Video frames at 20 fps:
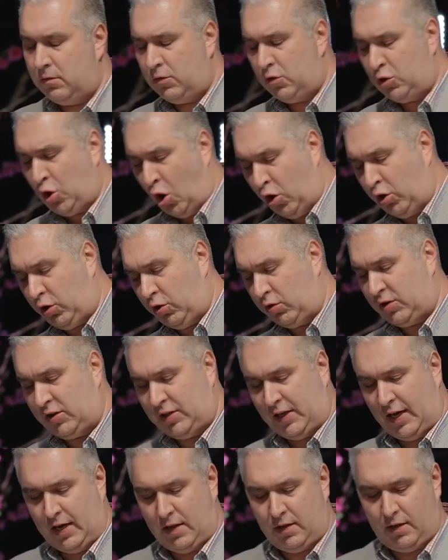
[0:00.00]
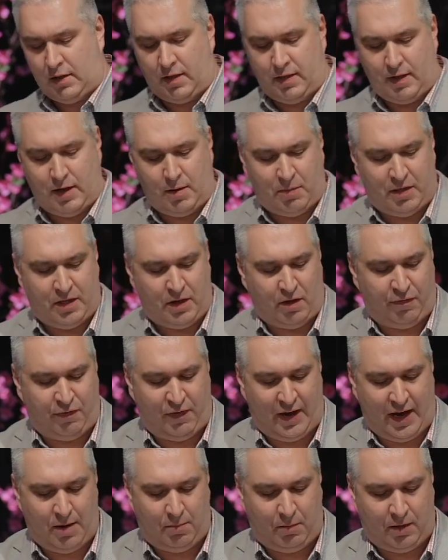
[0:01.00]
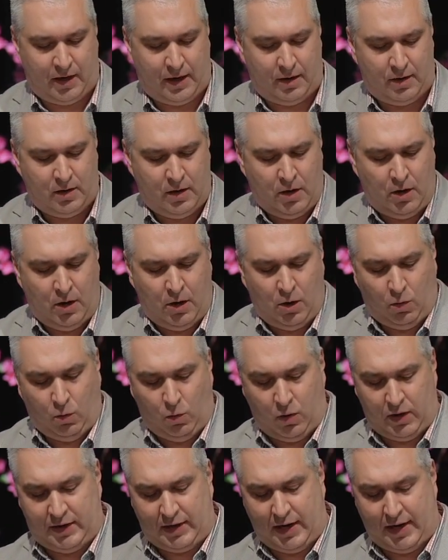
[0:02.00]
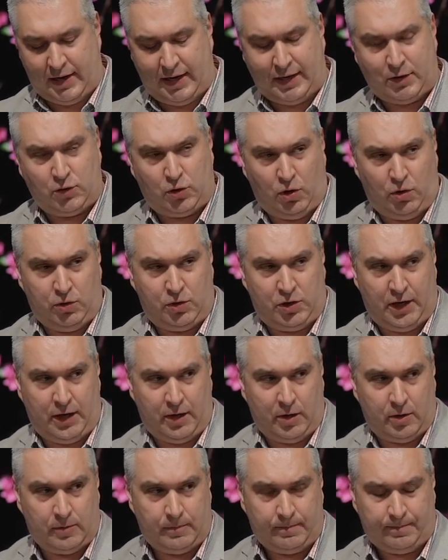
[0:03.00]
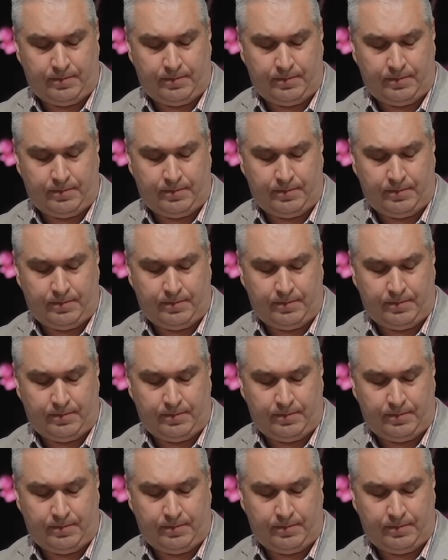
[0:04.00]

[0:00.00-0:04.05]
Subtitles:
darker skin than them and their family were attending church here.